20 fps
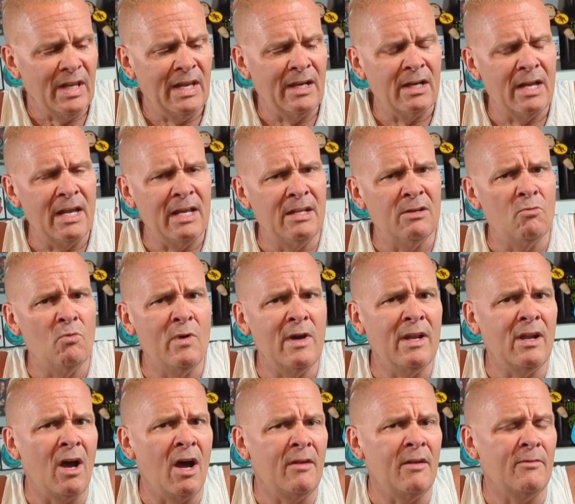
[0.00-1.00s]
it
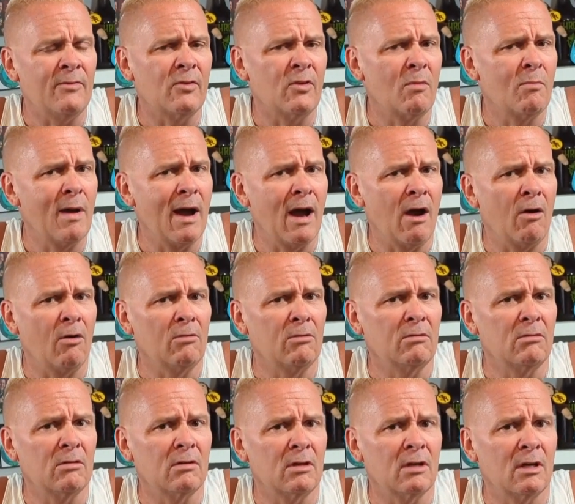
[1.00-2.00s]
went on for
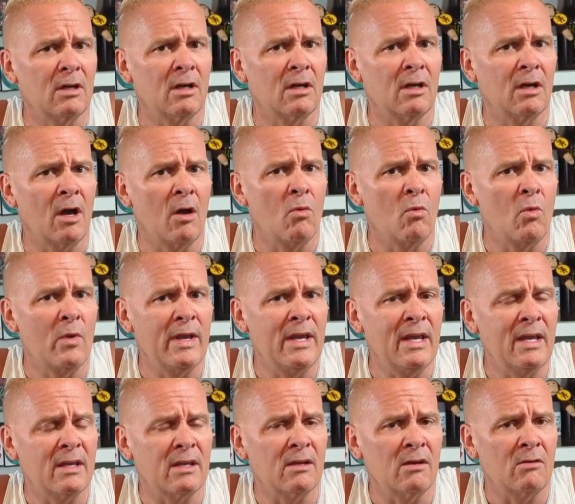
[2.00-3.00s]
about a
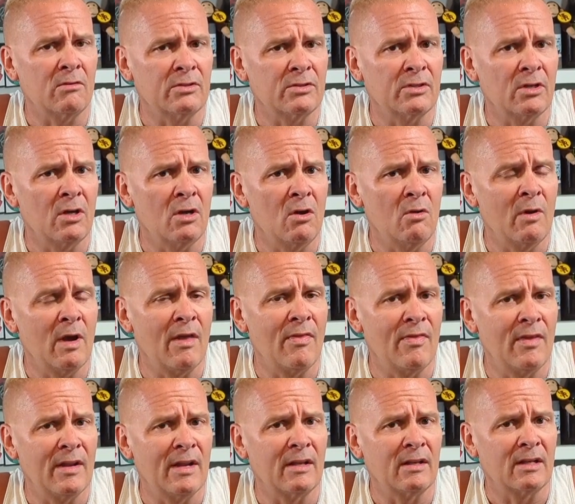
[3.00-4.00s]
week or so,
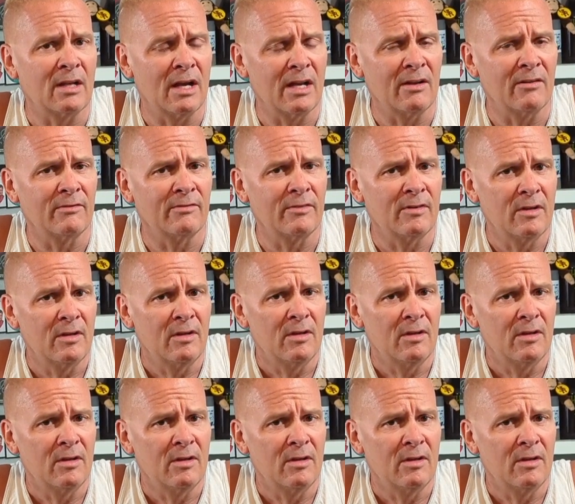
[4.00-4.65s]
and then it kind of